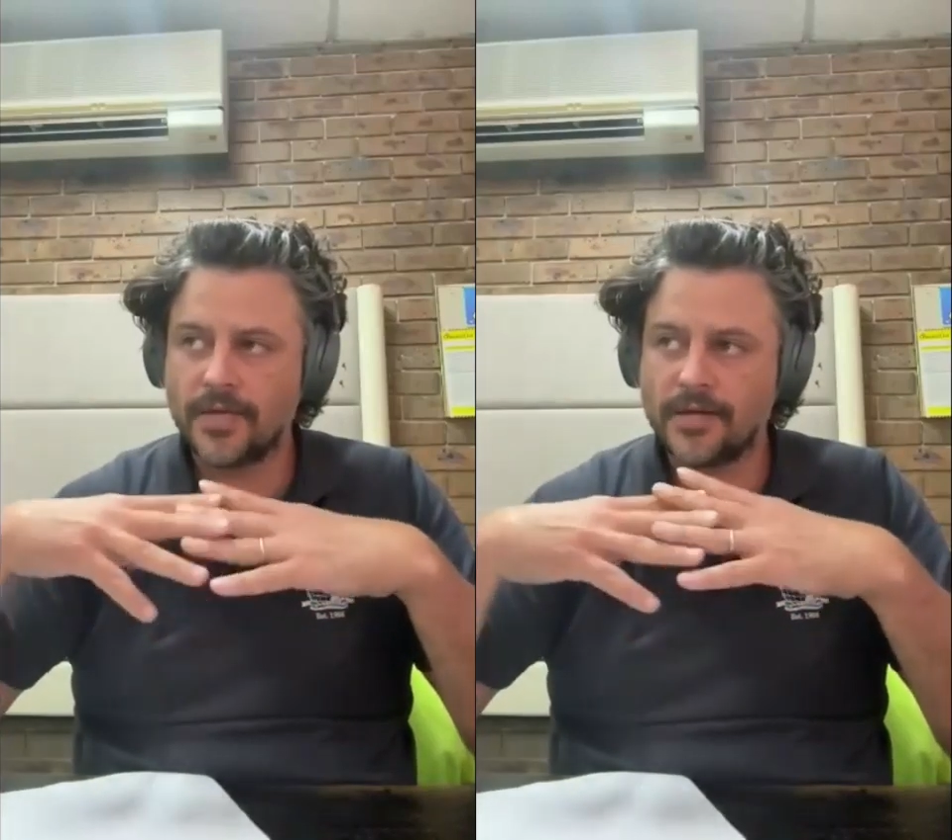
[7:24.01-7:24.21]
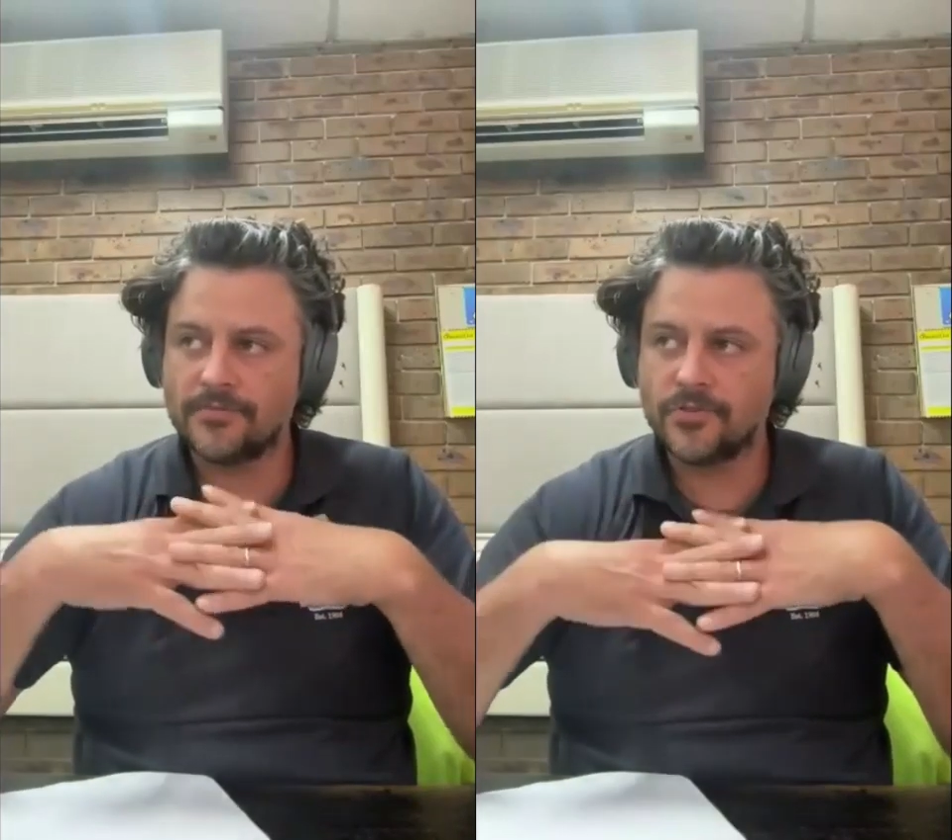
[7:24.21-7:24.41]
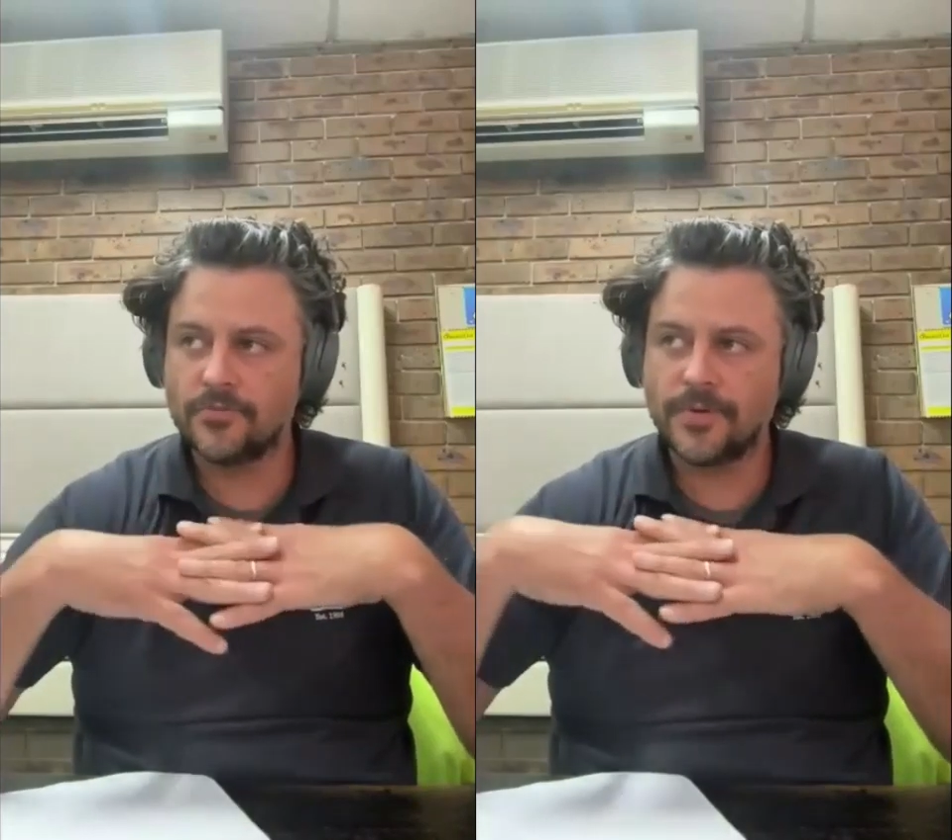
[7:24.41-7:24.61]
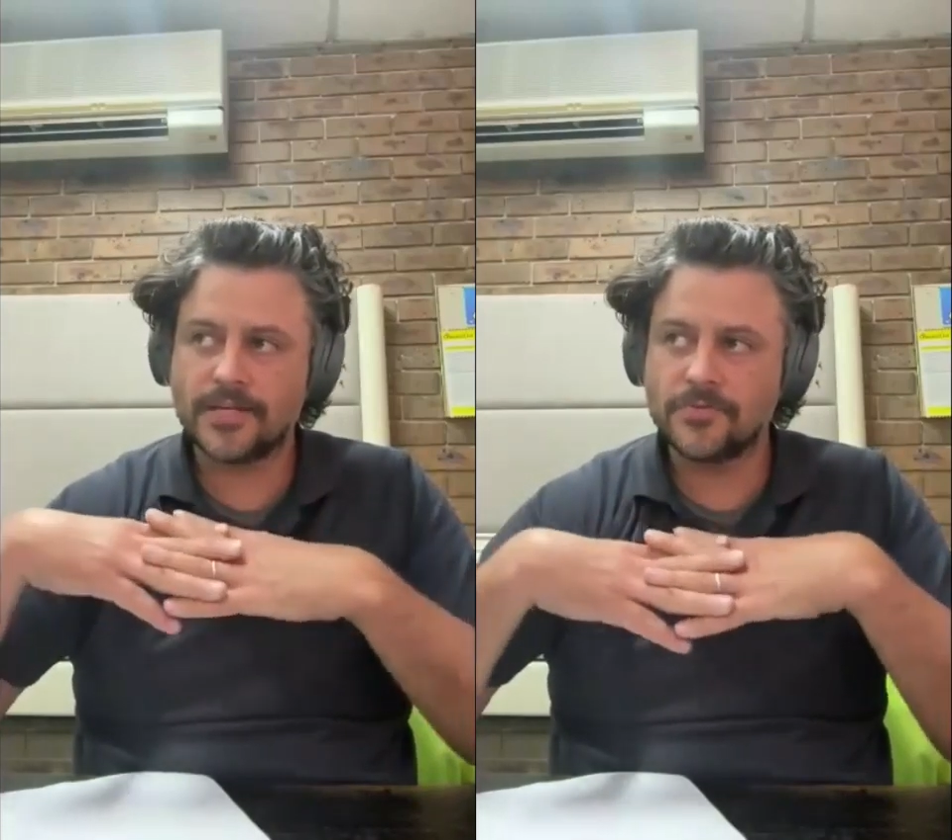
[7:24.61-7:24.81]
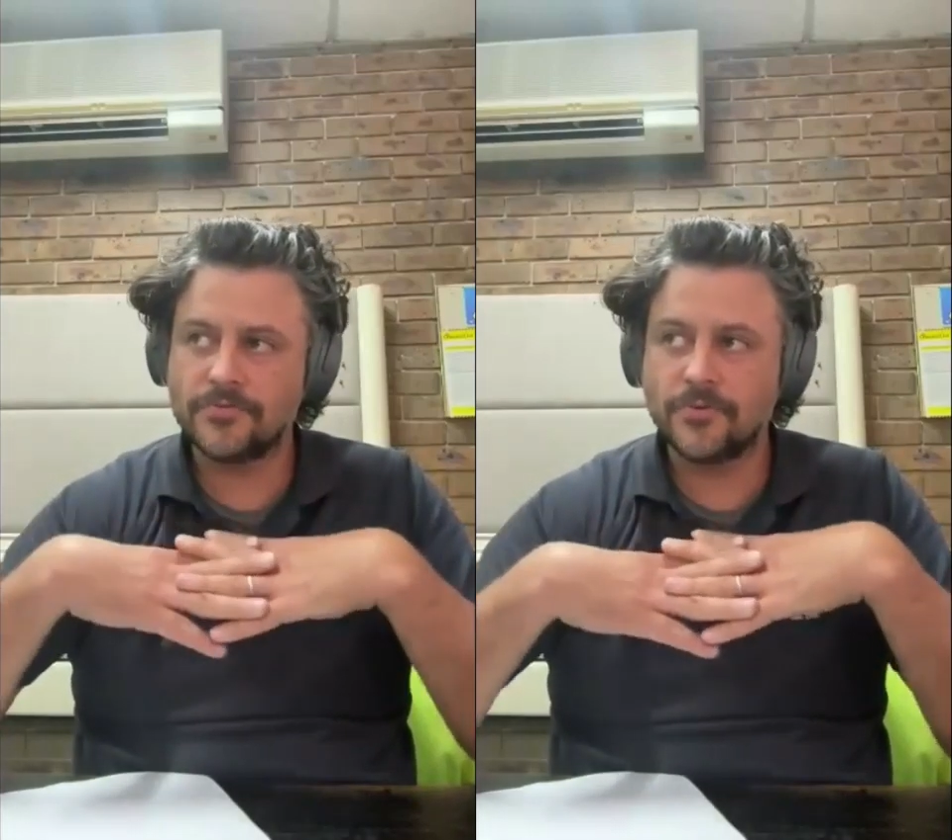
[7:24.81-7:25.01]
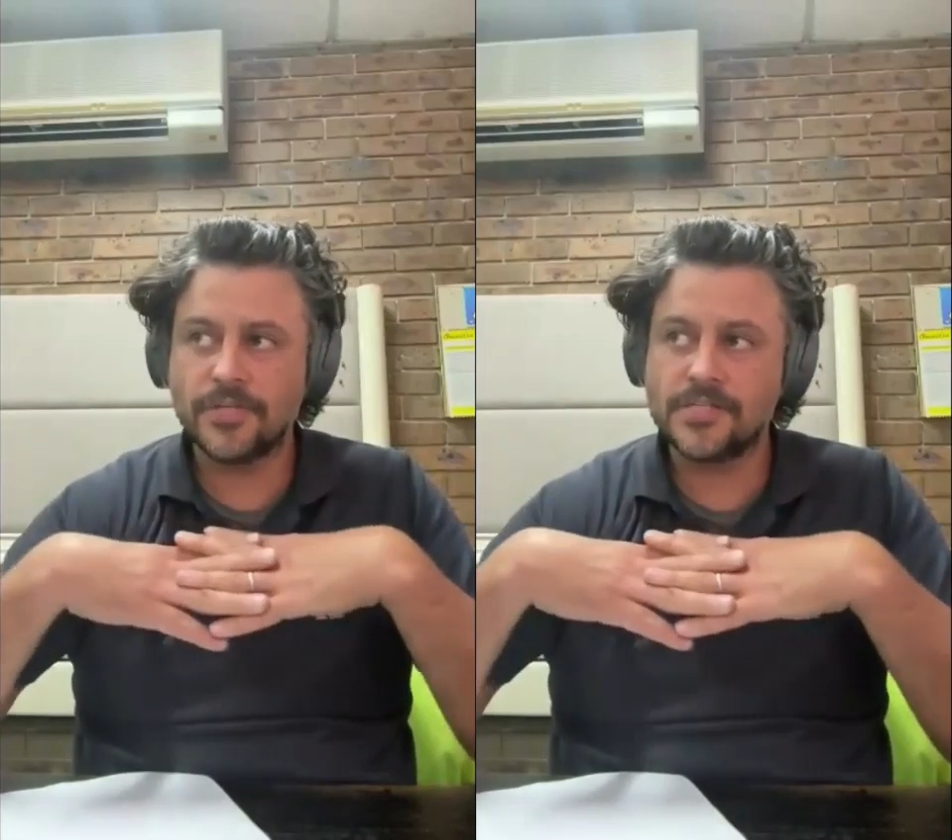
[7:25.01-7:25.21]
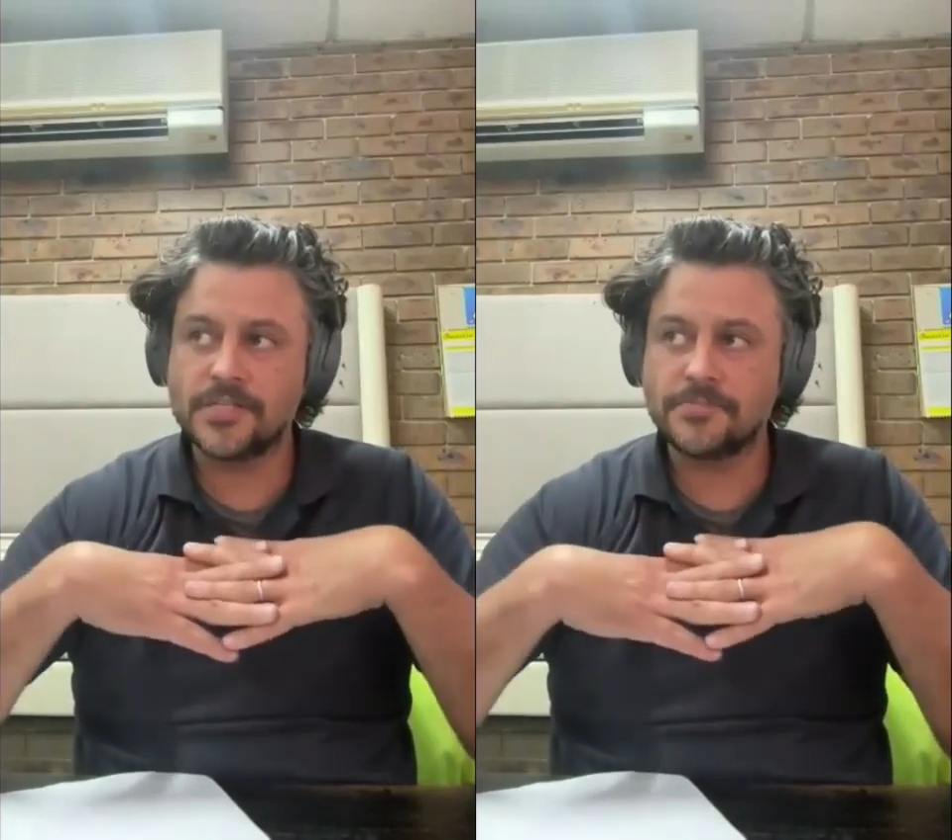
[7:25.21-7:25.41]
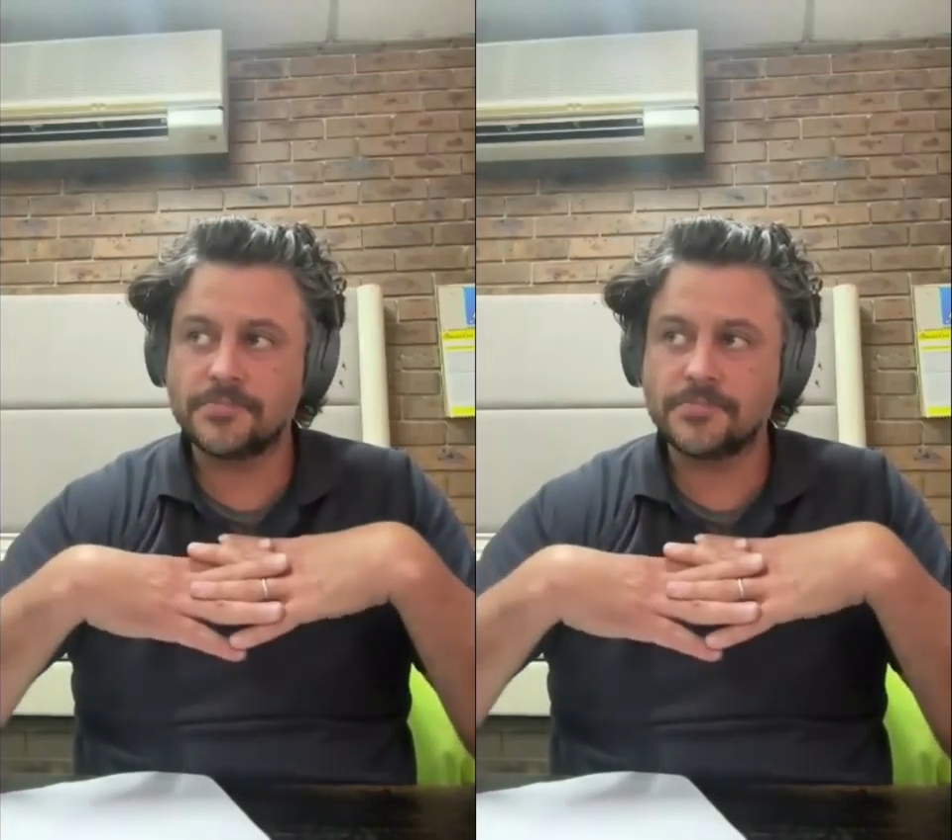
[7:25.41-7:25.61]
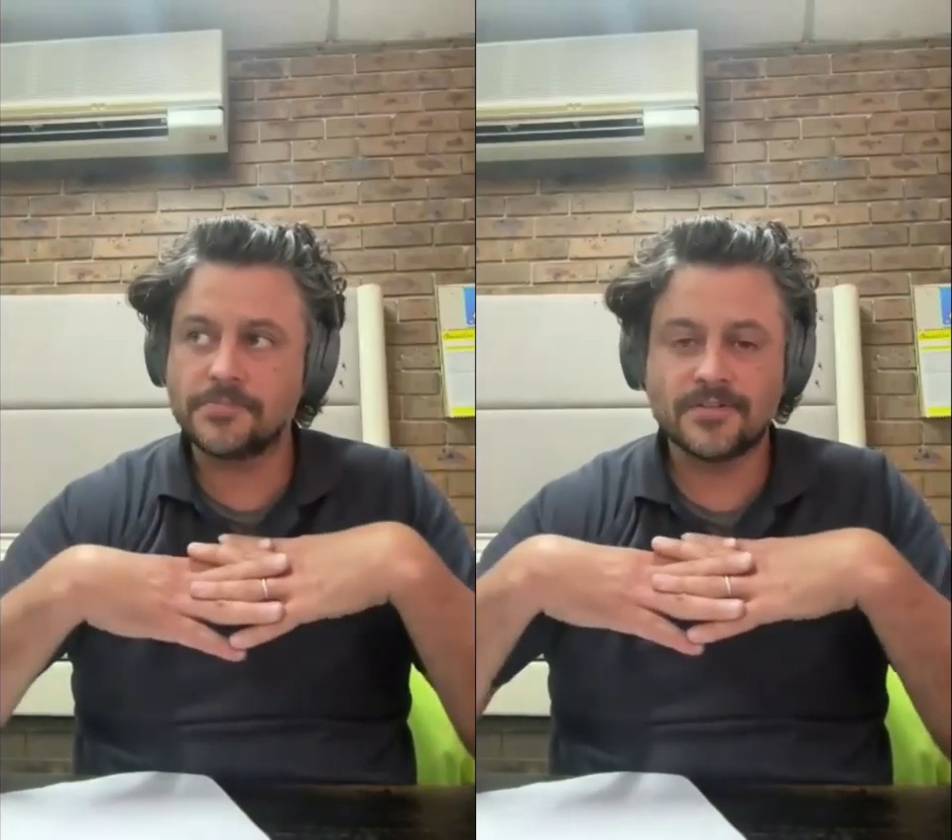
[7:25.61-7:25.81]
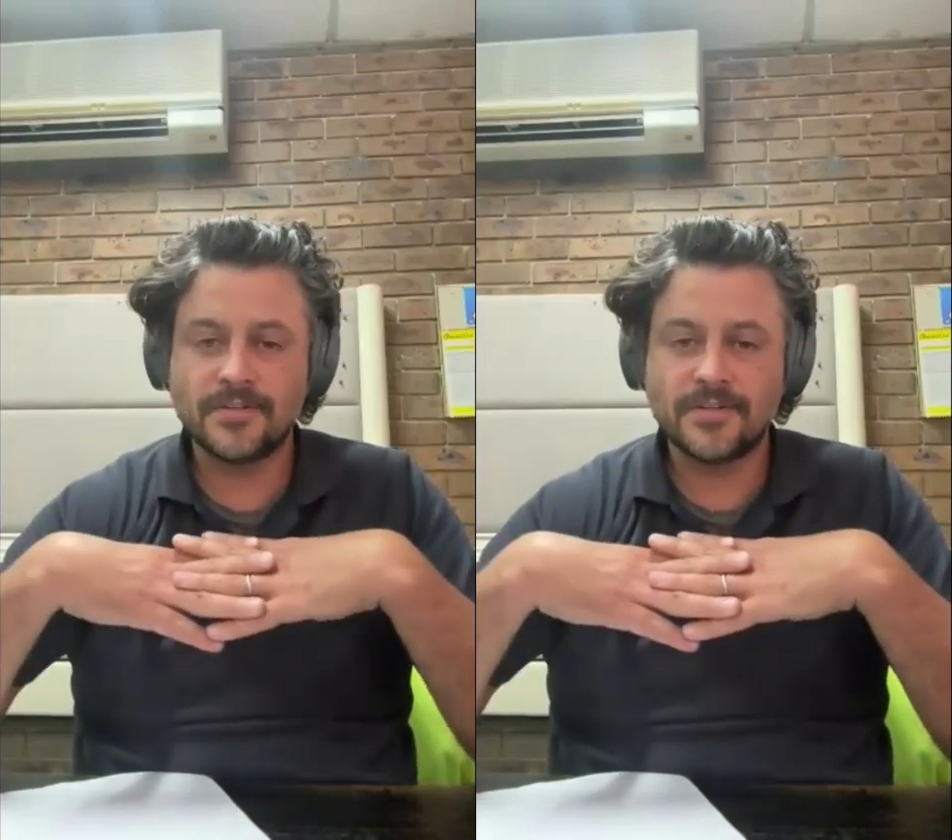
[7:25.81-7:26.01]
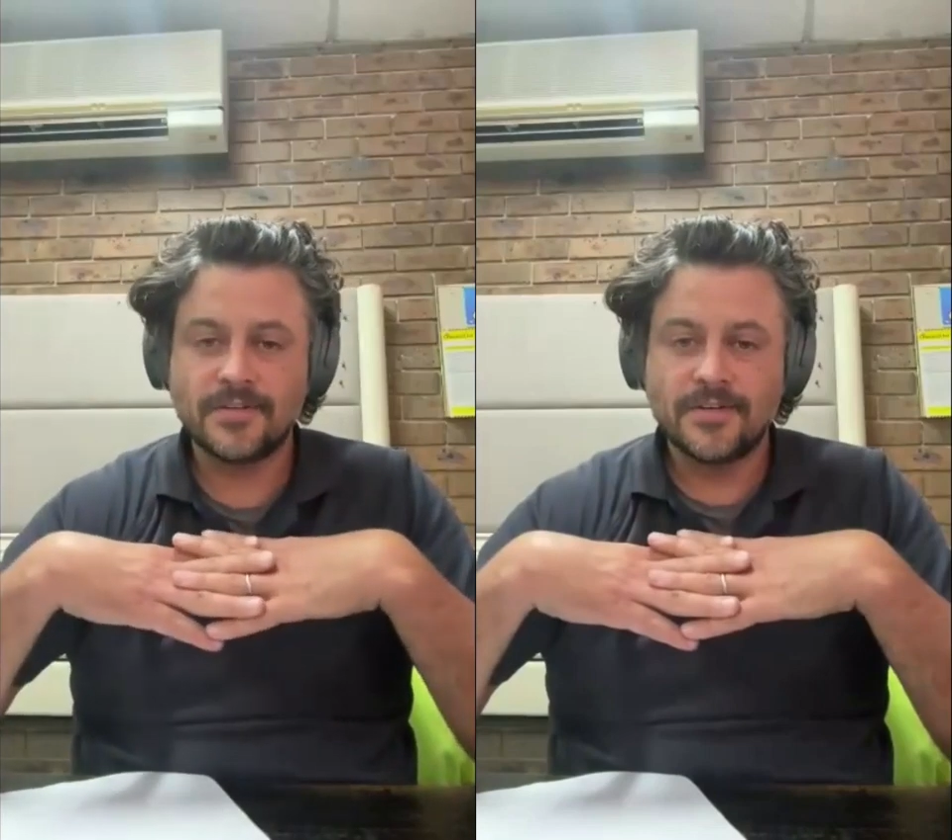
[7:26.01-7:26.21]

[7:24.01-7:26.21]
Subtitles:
we have tool makers with 40 years experience